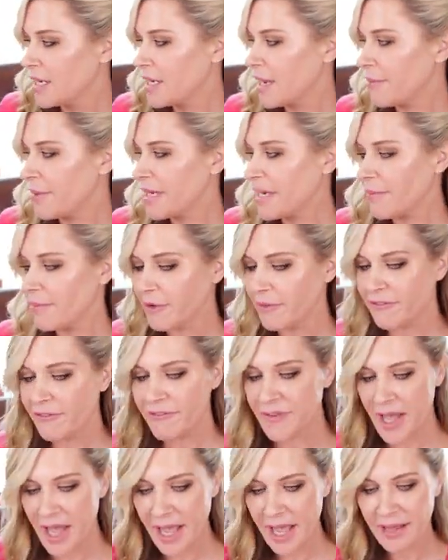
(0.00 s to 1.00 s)
Now my number
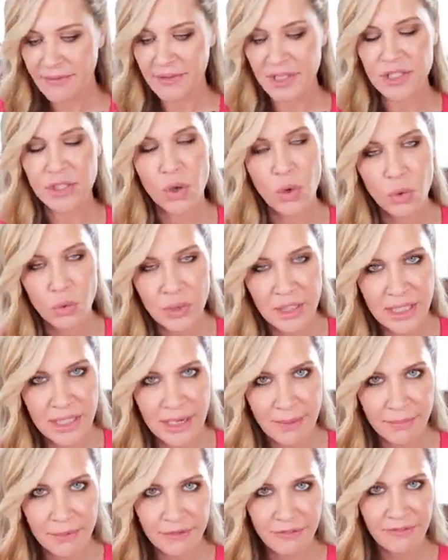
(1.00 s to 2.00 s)
5 is only
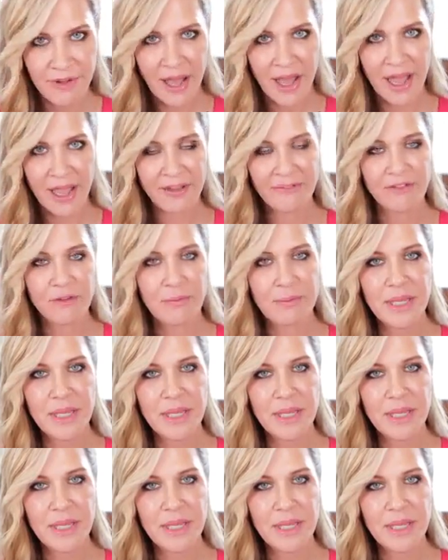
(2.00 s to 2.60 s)
number 5